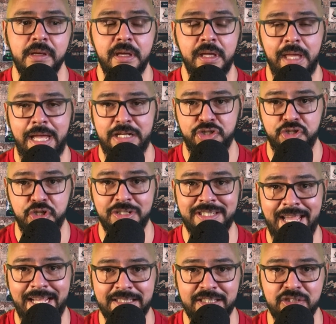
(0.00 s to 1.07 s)
And should
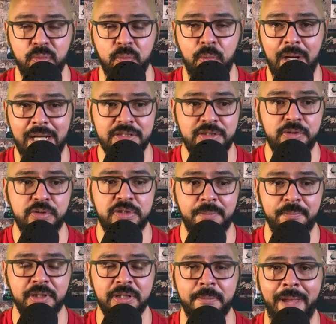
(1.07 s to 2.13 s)
Texas want to jump
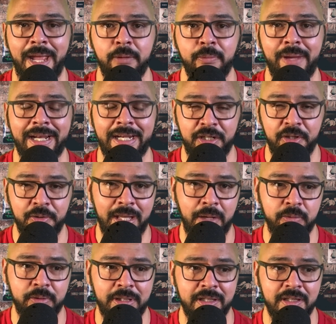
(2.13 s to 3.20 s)
on the bandwagon and do that
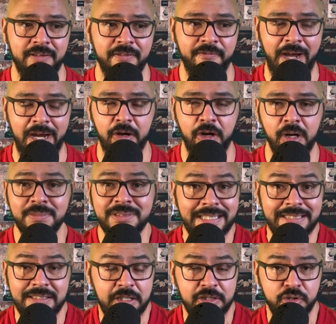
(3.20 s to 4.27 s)
with firearms, that's
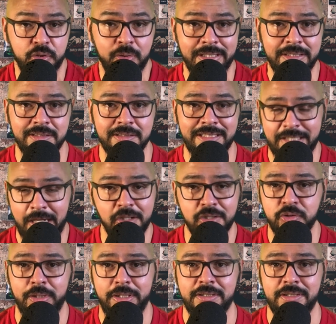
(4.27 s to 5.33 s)
their choice. That's our
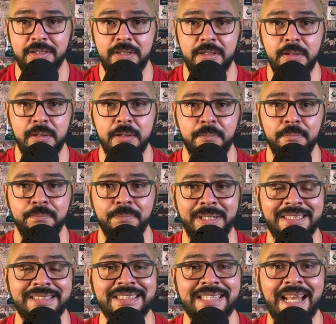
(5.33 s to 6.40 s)
choice. But
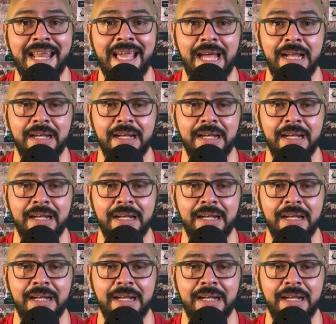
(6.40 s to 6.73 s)
it's not.